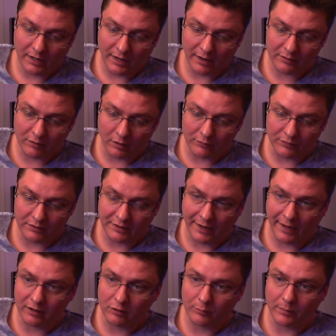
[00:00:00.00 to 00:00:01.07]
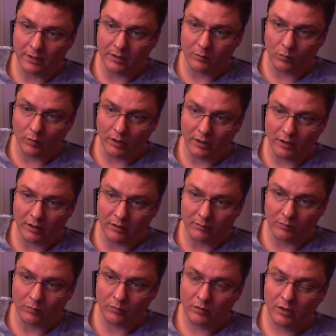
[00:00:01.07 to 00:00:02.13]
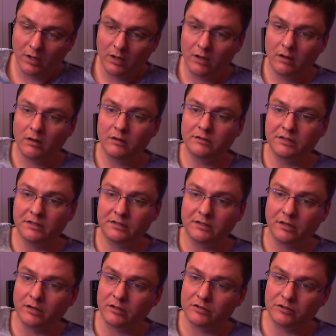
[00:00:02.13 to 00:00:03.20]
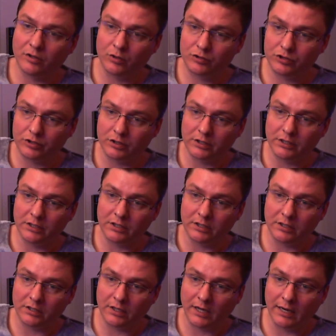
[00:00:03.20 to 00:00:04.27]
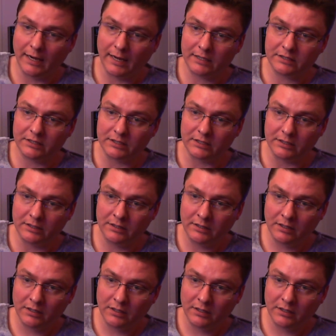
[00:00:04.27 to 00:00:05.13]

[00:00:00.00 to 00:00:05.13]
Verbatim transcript: act off entitlement, where since they're socially connected,